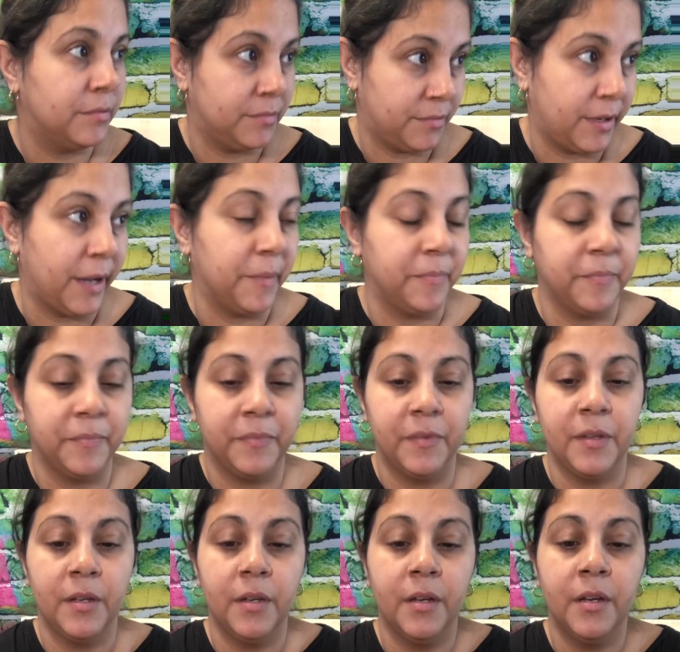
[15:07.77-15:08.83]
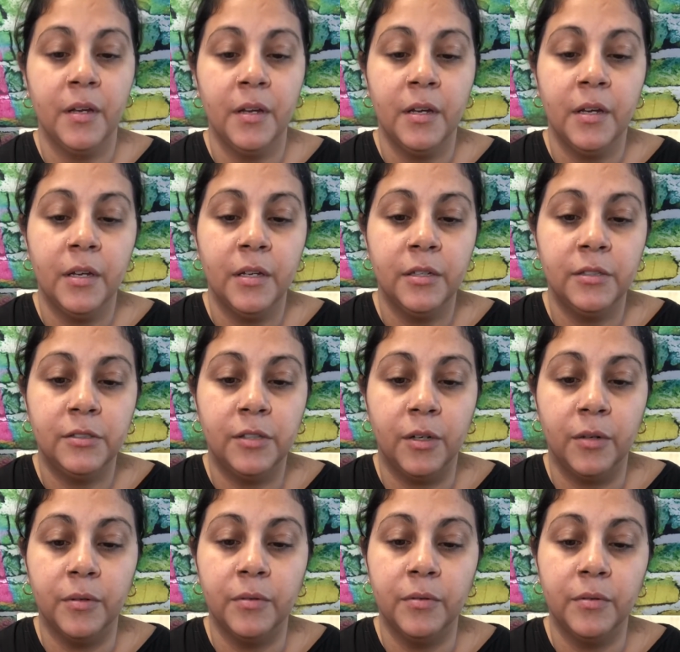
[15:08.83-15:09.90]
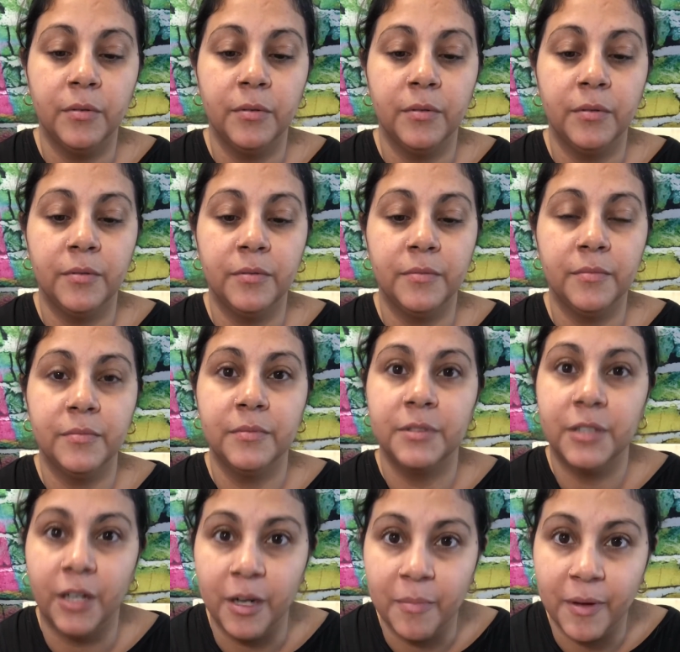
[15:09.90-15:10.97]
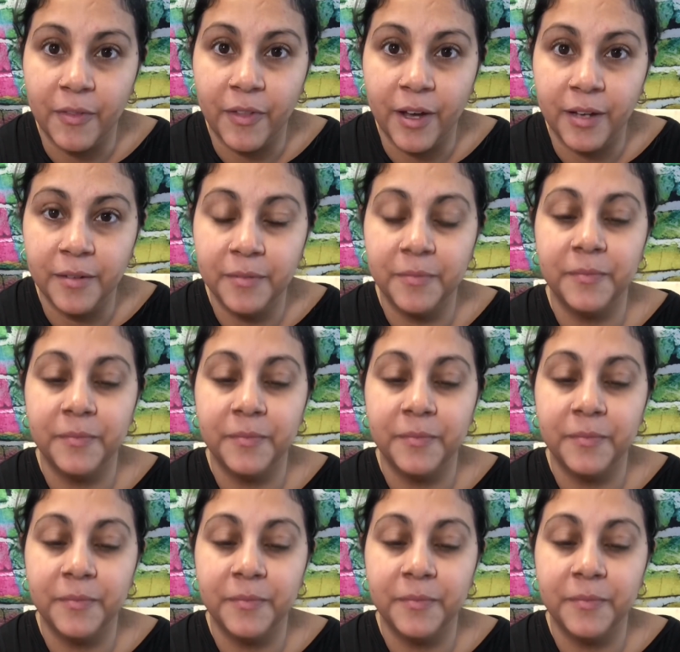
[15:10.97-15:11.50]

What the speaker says: Okay. So, sorry about that.